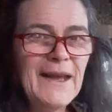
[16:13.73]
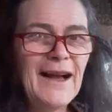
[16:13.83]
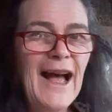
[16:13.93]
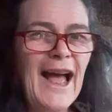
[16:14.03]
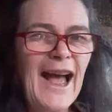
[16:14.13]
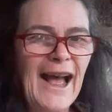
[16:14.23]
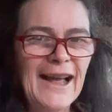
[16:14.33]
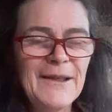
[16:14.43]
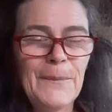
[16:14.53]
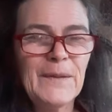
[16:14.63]
Ah,
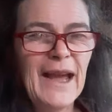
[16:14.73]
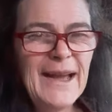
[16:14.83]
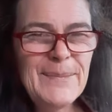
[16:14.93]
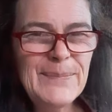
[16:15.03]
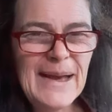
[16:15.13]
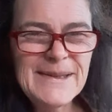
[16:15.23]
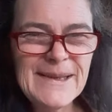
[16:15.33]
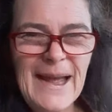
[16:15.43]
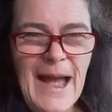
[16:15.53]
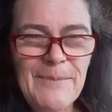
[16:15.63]
I bet
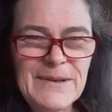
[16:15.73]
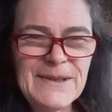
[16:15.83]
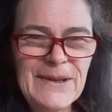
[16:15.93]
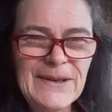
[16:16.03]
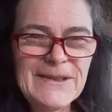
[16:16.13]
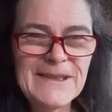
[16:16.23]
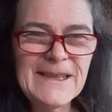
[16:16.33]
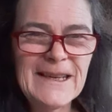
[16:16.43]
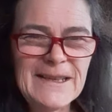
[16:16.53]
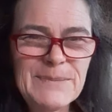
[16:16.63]
you Abner's conscience
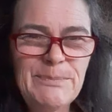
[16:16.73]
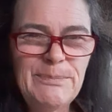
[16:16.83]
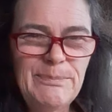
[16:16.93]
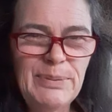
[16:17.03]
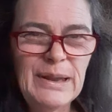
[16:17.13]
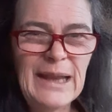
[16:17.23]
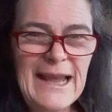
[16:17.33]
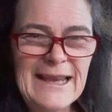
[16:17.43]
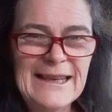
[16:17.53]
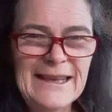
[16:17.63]
kind of
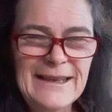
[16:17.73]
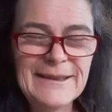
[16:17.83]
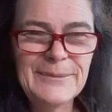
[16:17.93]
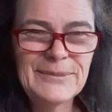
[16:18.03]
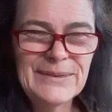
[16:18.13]
plaguing him,